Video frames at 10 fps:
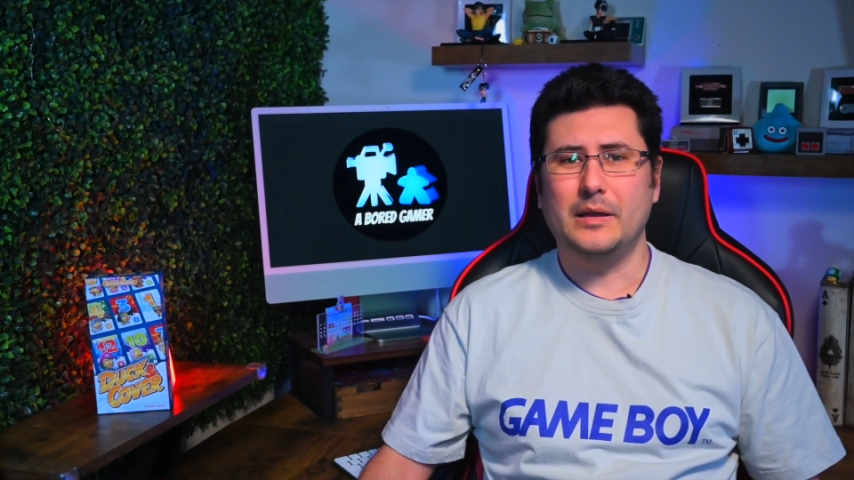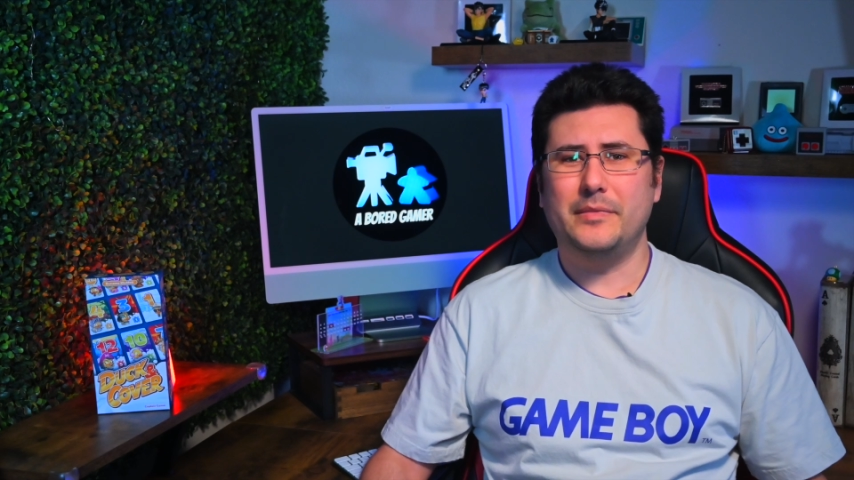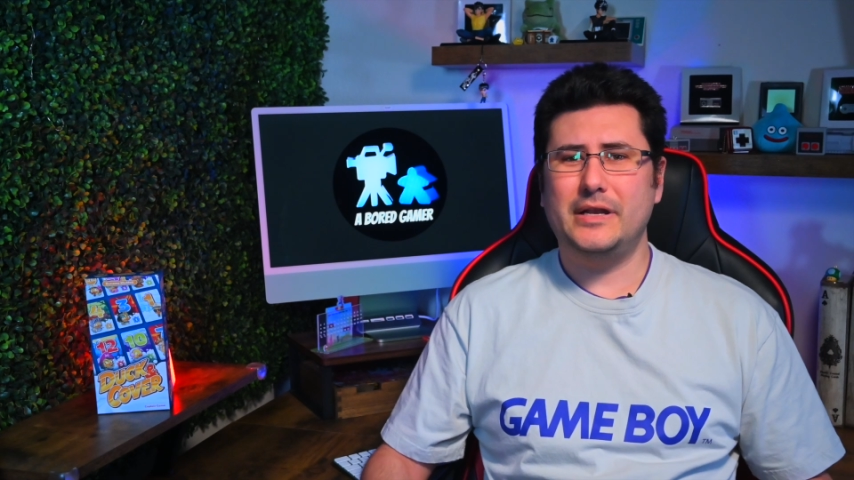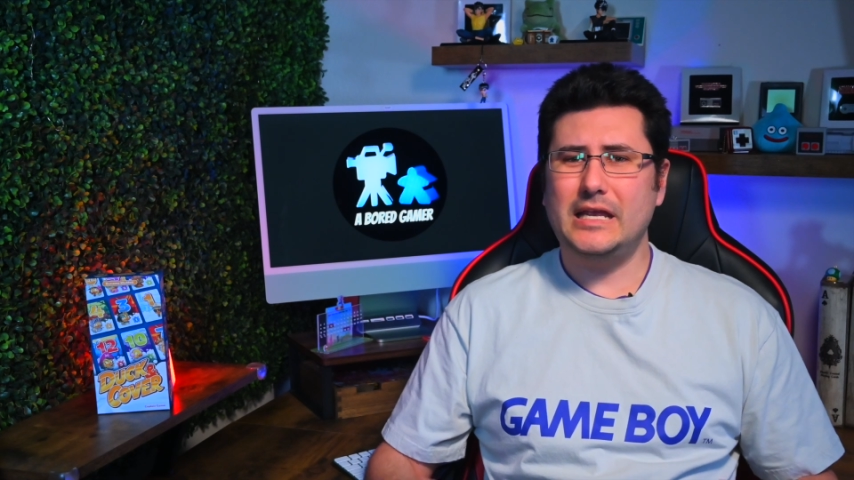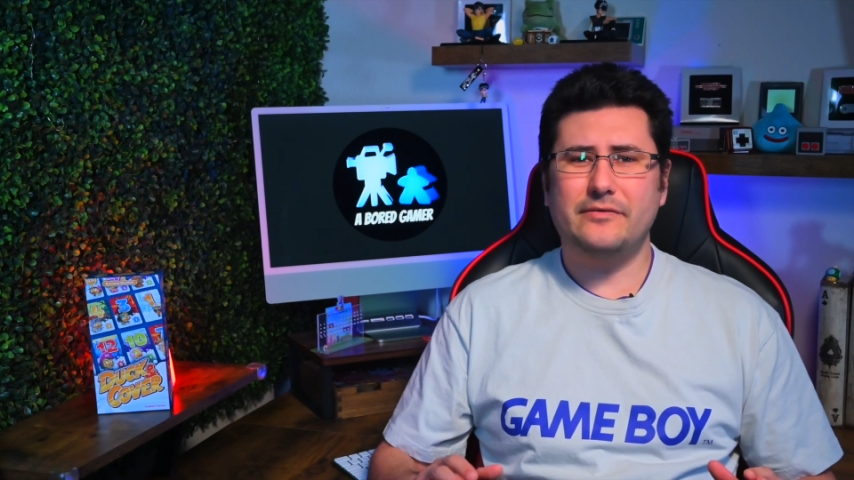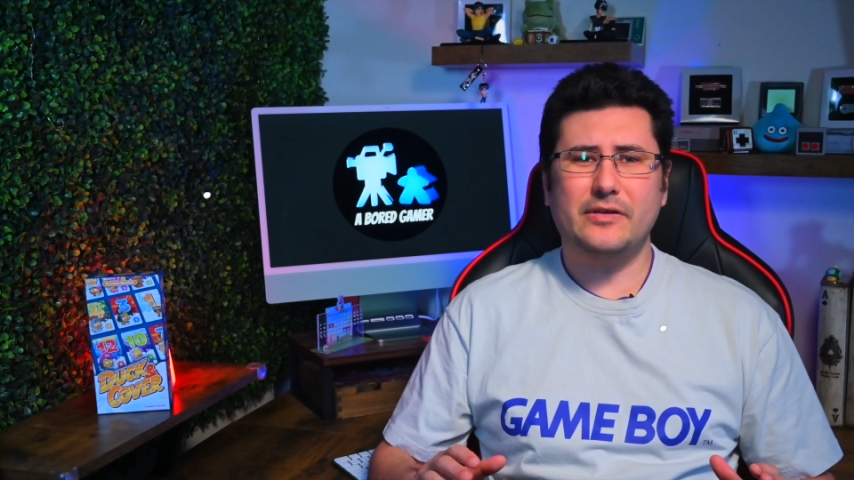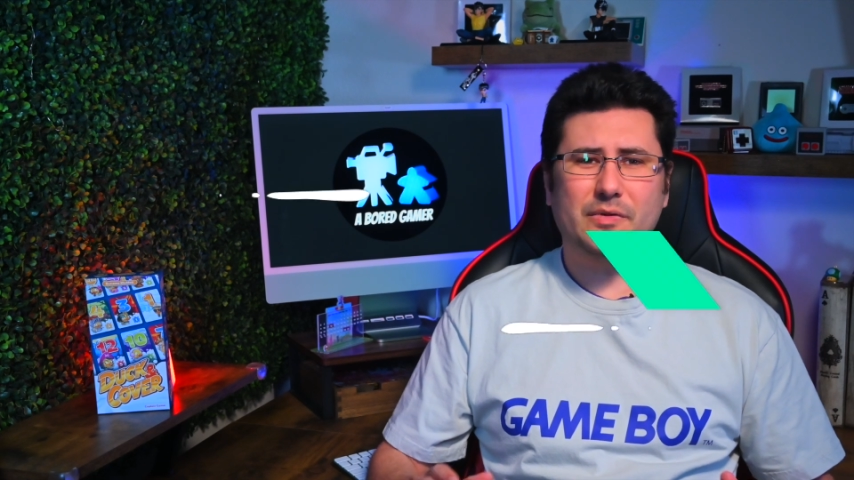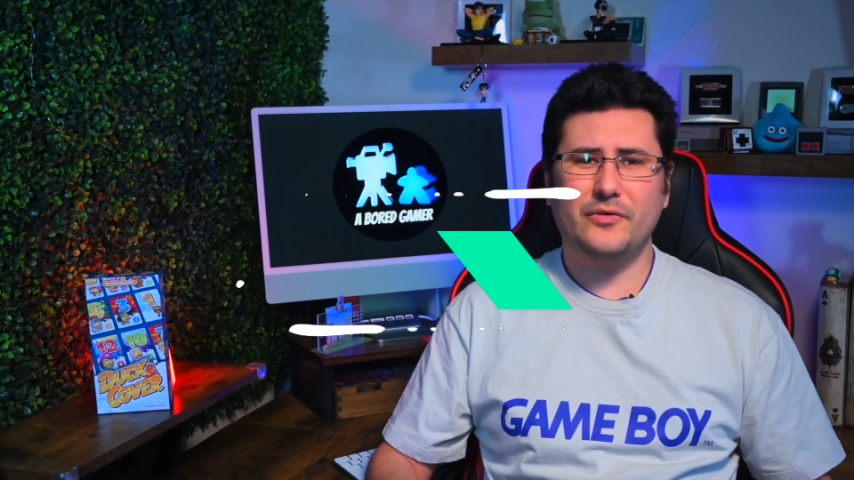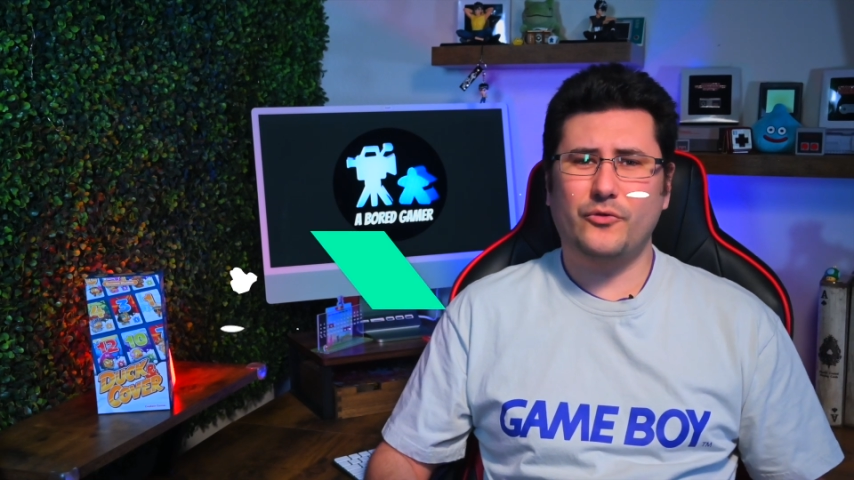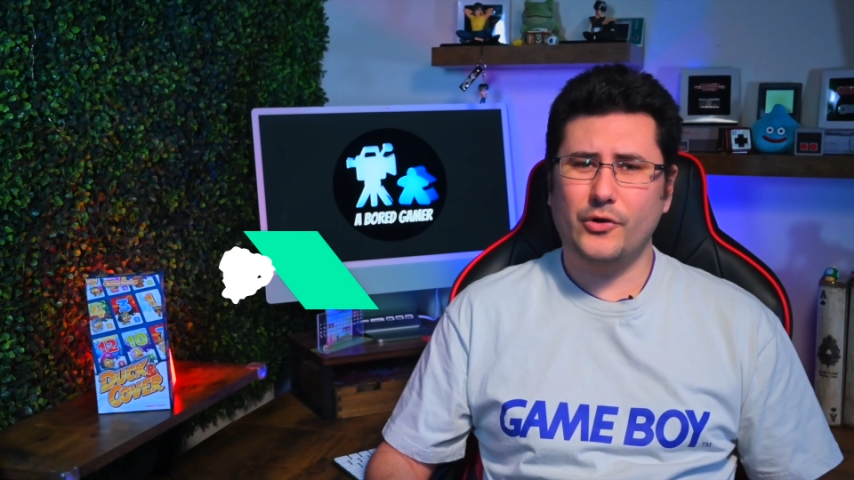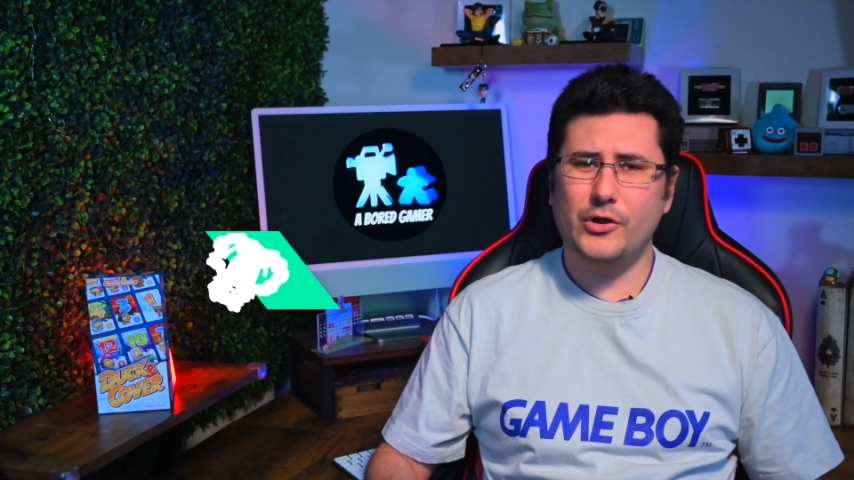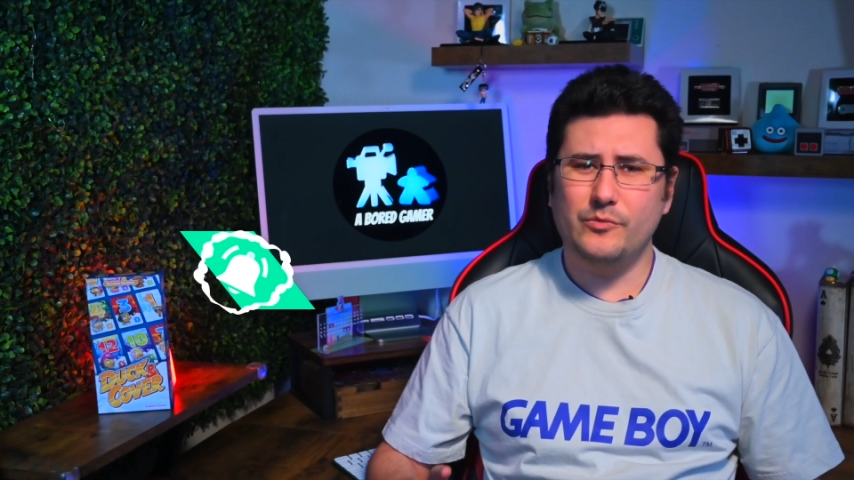But even before you